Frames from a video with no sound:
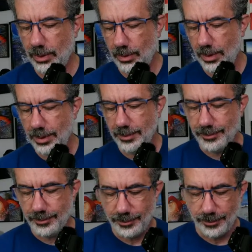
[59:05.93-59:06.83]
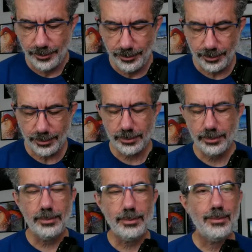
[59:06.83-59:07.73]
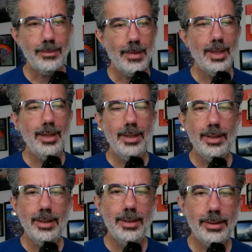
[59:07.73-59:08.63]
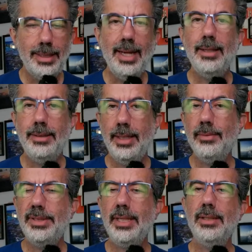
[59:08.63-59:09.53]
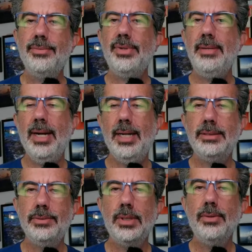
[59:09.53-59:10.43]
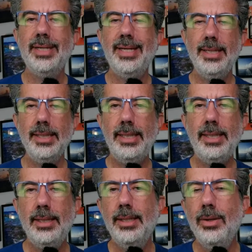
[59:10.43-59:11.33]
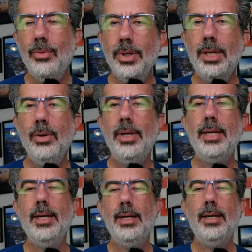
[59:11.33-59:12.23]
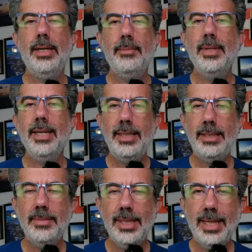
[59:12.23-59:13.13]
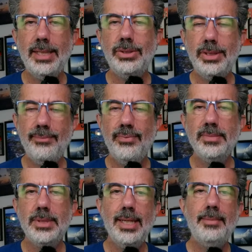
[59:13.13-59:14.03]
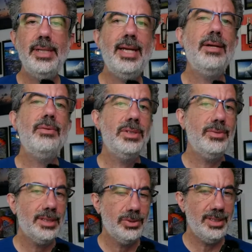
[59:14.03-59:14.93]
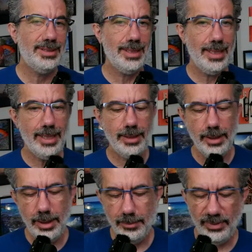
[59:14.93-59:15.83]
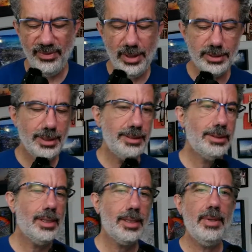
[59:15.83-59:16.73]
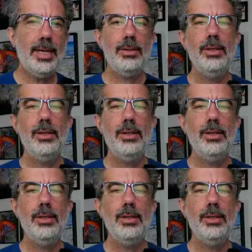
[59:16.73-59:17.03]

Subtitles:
And it checks off 3 of our boxes. Yeah, we're checking off 3 boxes. We're going to Italy. We're going on a Millennium class ship from Celebrity, and we're doing a transatlantic. But first, let's talk about